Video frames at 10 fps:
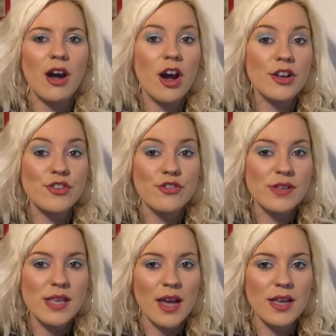
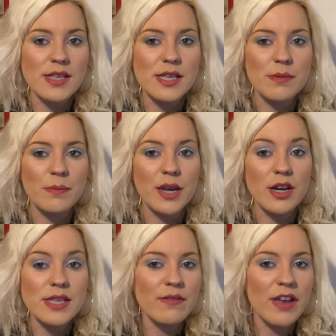ostracized
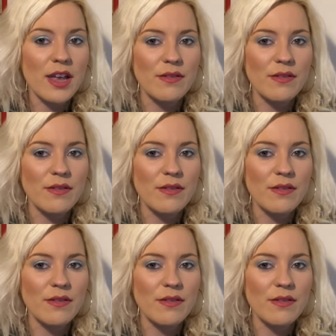because of it,